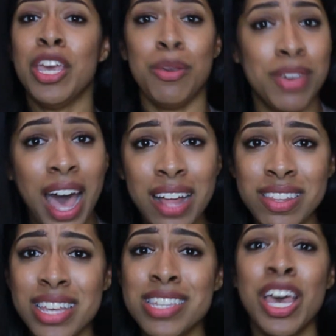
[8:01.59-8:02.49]
You
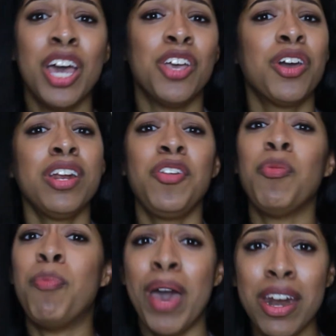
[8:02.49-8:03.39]
got this. You're going to
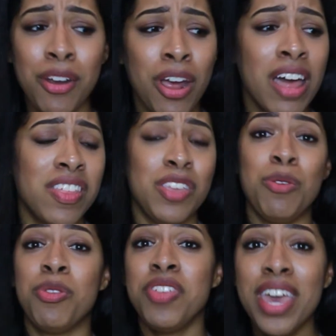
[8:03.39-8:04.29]
do better than
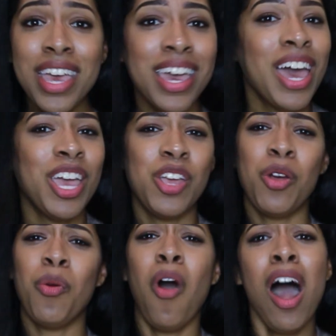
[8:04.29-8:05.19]
you think. You
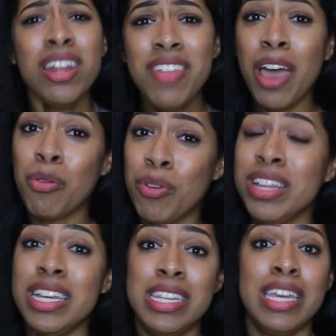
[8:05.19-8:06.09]
know, all of that
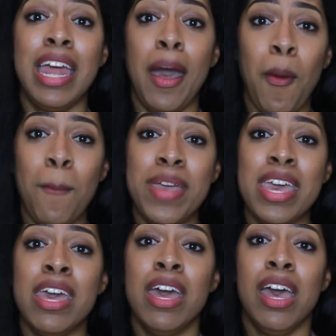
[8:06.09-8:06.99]
really did help
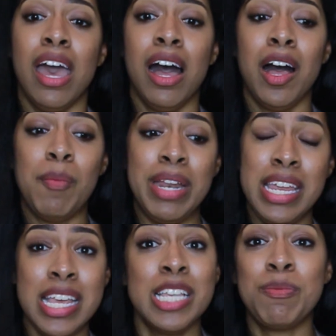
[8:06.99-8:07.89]
me um, and
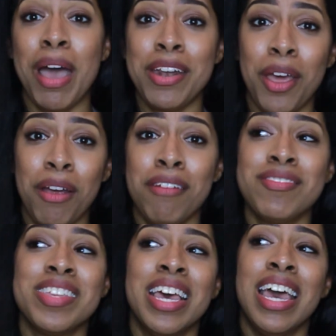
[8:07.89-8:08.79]
ease my
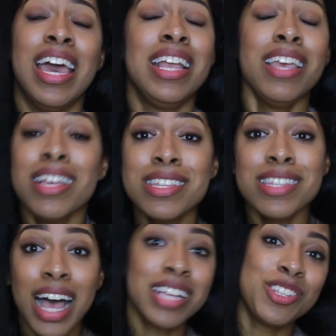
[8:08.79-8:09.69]
nerves. And
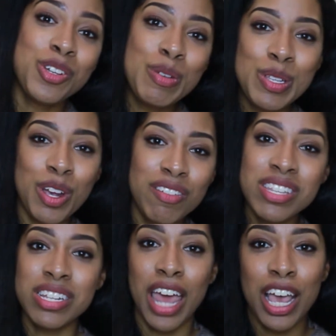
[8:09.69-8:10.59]
yes, I still was
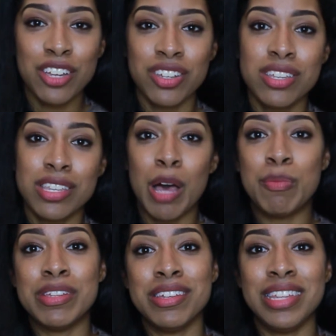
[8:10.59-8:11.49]
nervous and anxious up
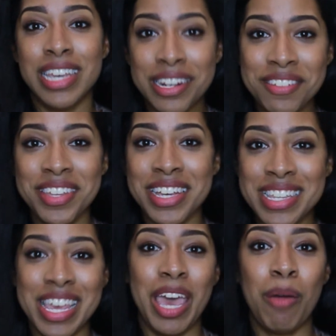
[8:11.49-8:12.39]
until the end of the
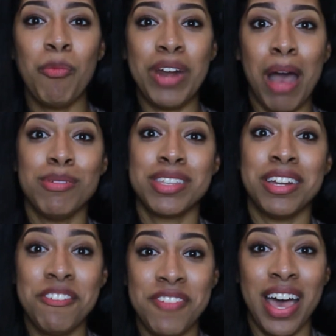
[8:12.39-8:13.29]
exam when I was
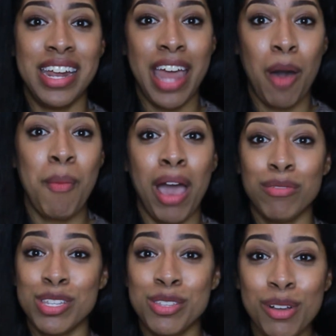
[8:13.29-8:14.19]
going to find out my
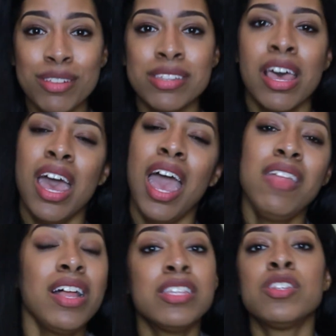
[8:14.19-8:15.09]
results.
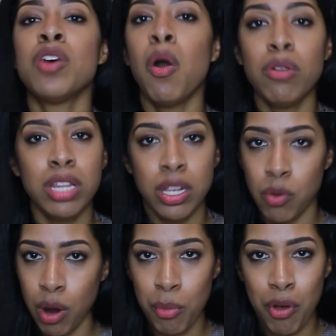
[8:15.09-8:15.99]
And that's totally
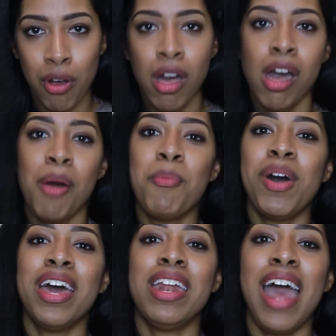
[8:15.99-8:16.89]
normal.
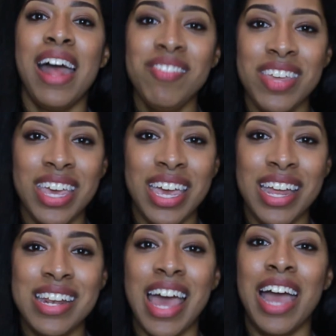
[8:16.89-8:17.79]
But at the
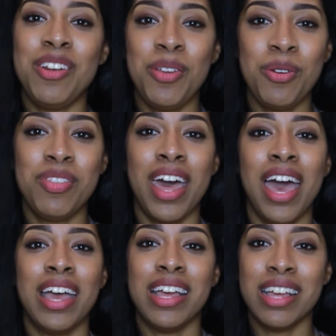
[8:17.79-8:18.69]
end, I knew
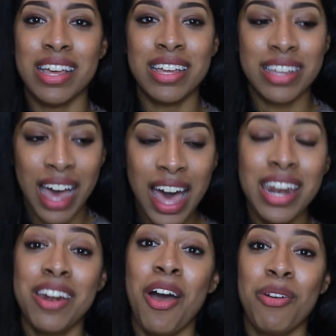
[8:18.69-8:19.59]
that God
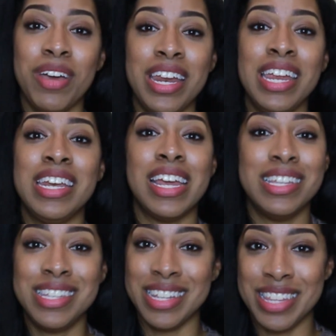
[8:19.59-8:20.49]
had already
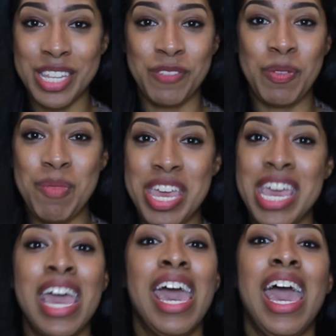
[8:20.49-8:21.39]
destined this for
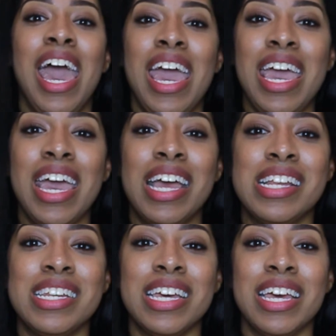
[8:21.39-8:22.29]
me.
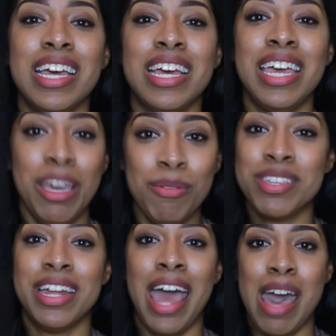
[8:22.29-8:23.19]
And it was
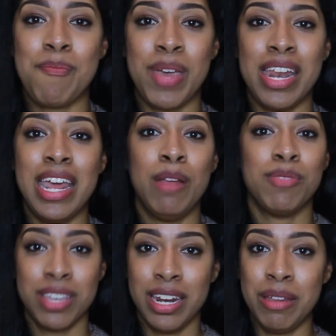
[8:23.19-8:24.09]
going to happen and it
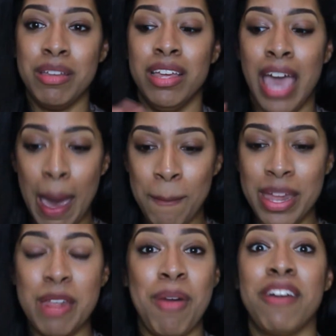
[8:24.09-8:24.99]
was going to
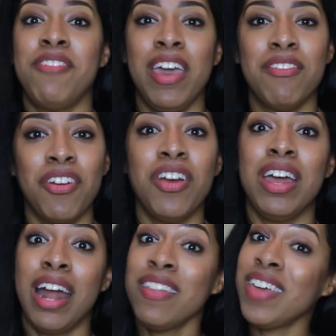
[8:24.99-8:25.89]
happen in my favor.
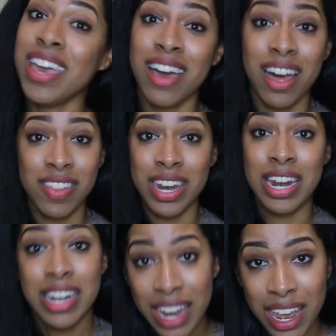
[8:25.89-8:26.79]
And I thank God that
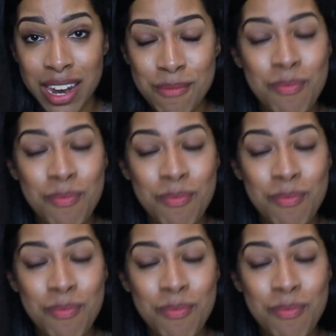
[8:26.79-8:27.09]
it did.